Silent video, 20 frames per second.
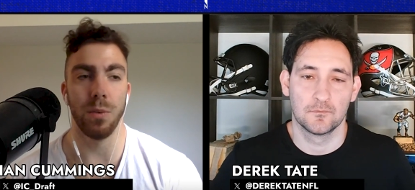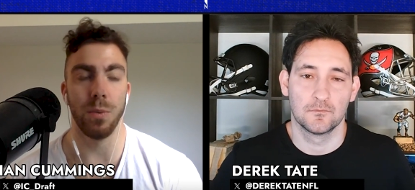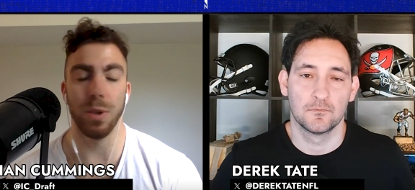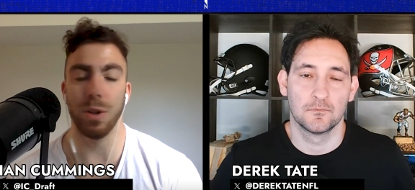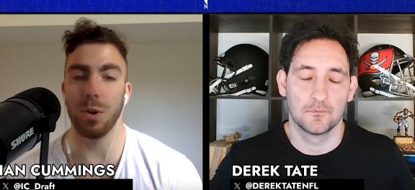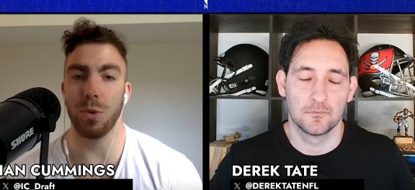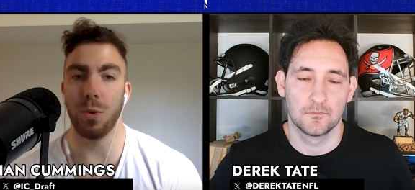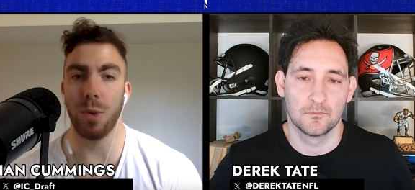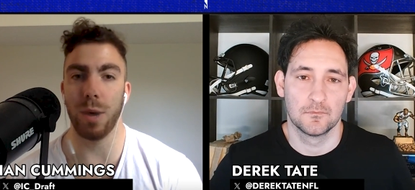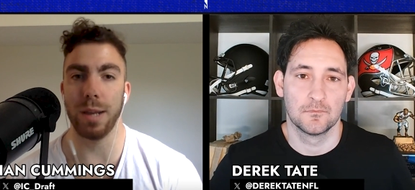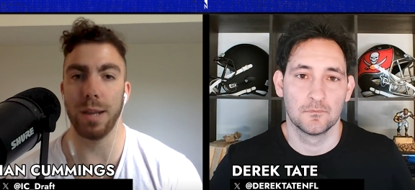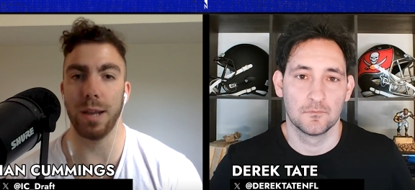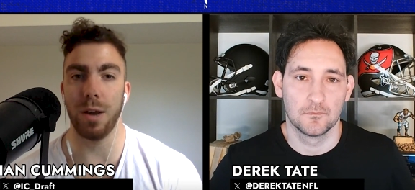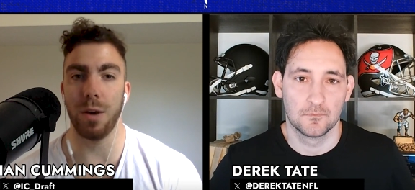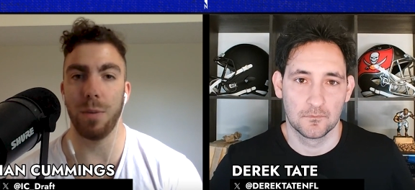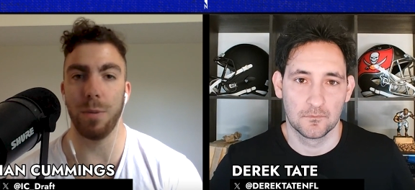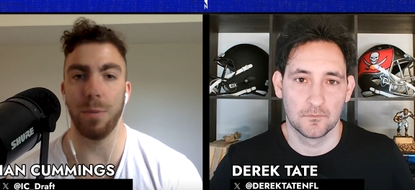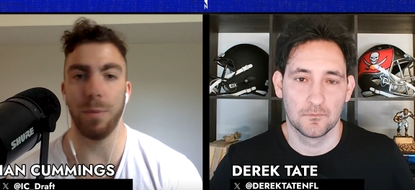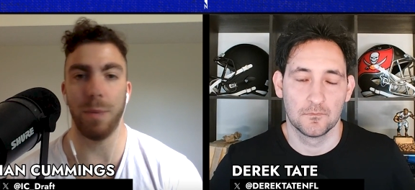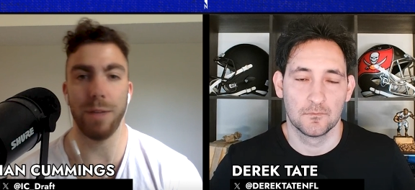Speaker 1: We don't quite
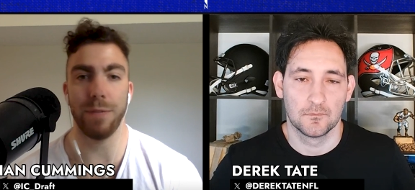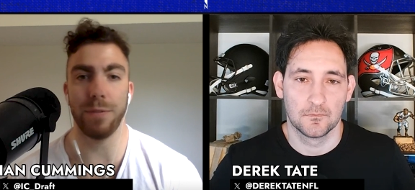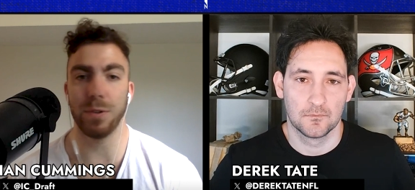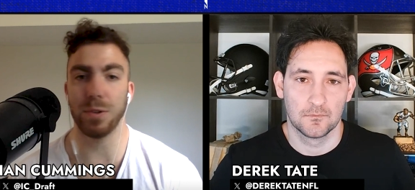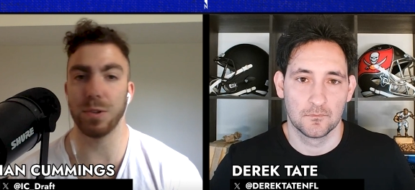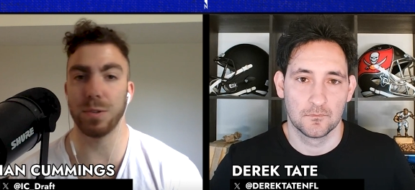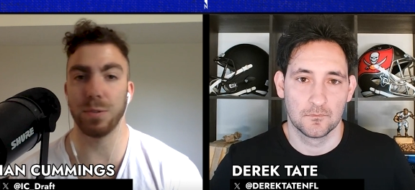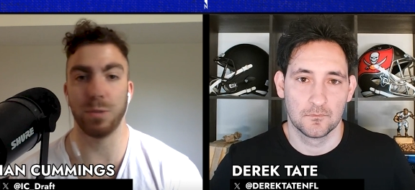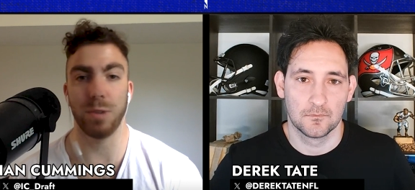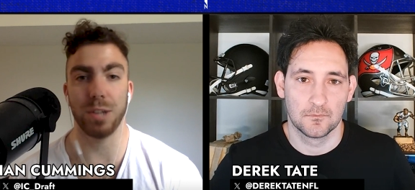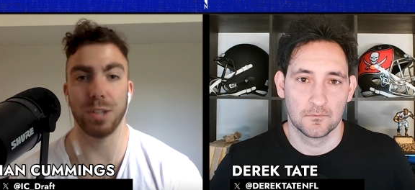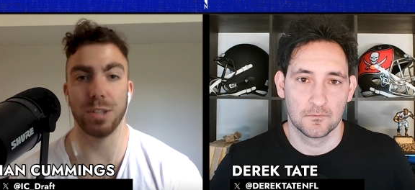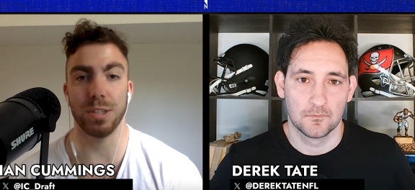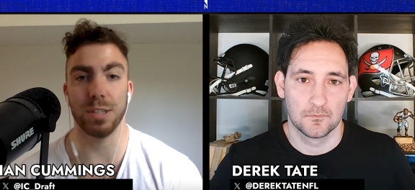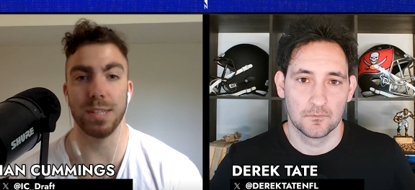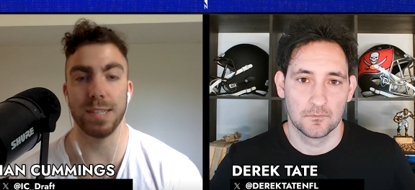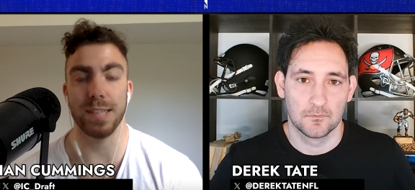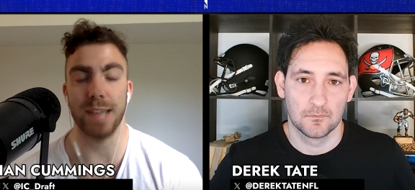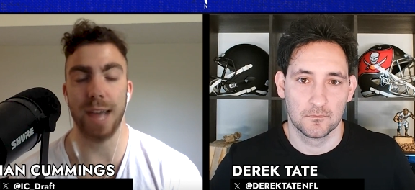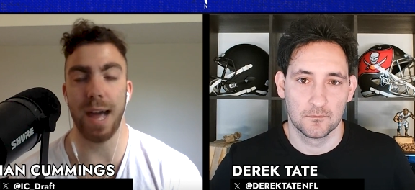know. But my first
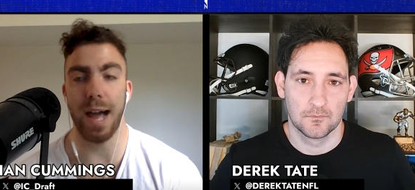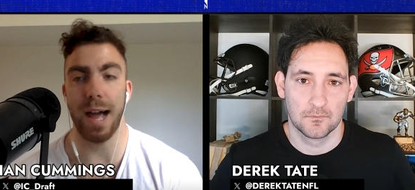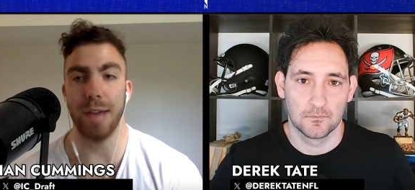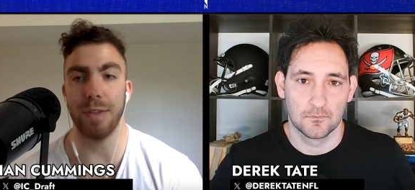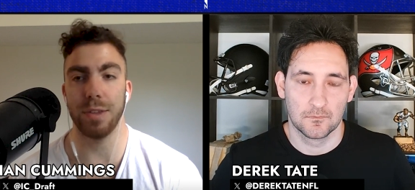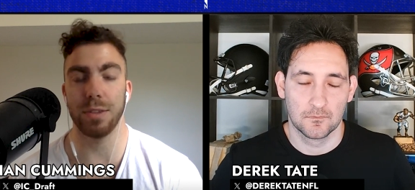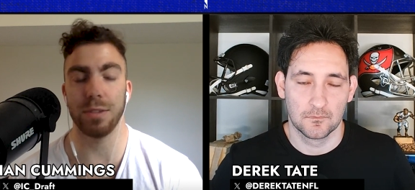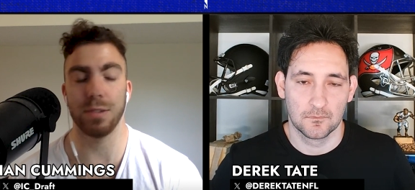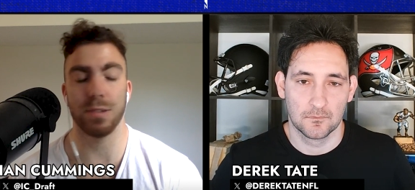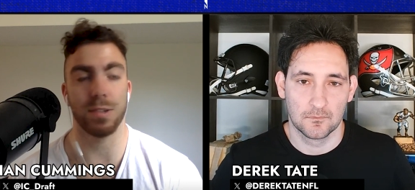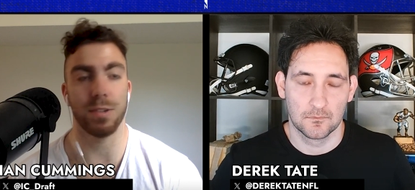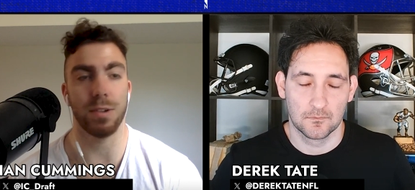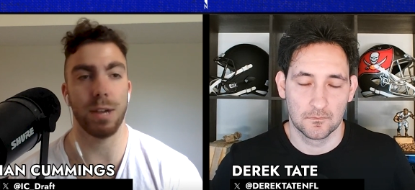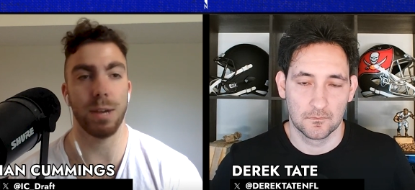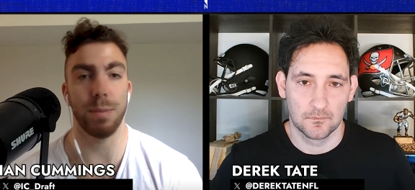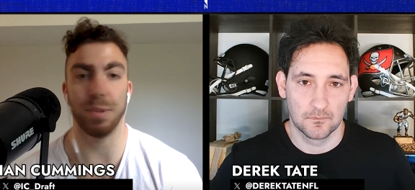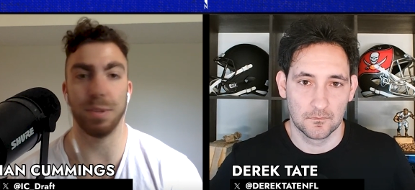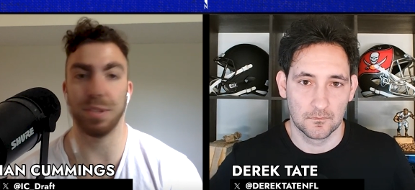impression is I, I think there's a lot of